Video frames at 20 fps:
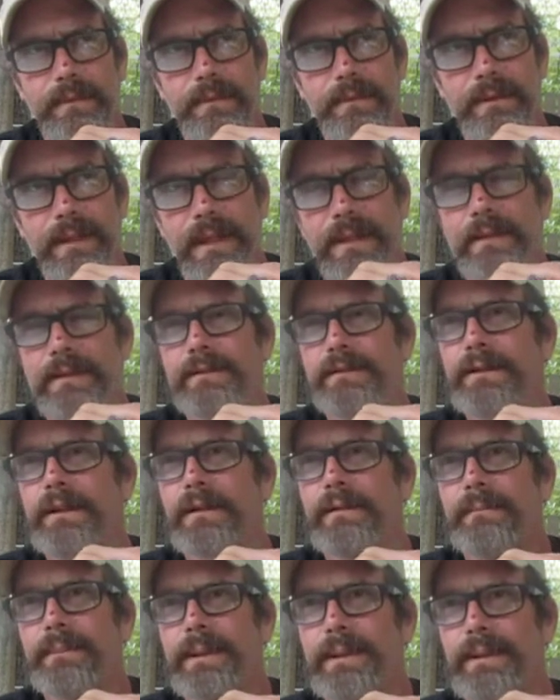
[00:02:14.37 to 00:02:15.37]
like the
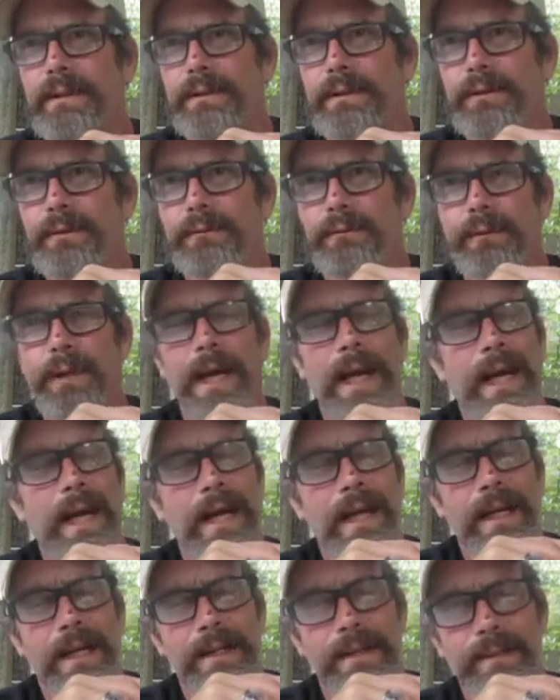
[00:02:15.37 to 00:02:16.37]
gentleman who
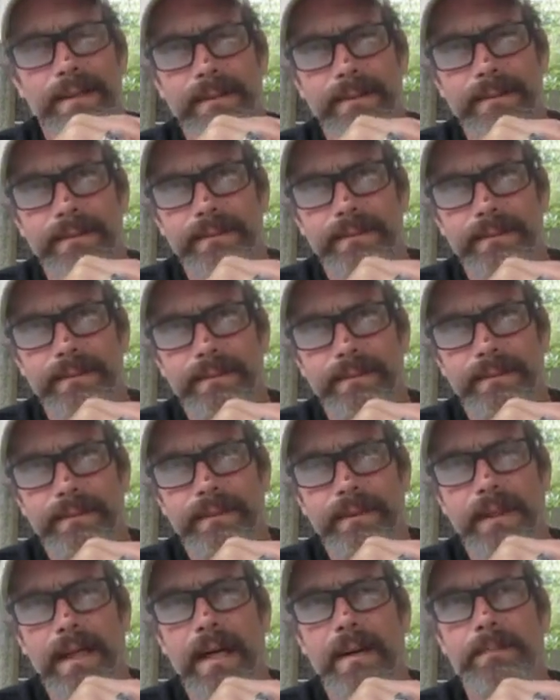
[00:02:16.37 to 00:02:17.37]
ran
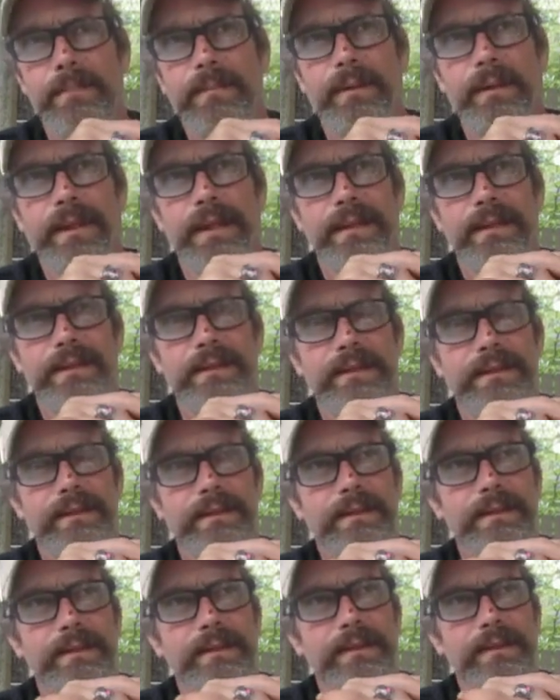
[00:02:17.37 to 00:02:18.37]
the operations,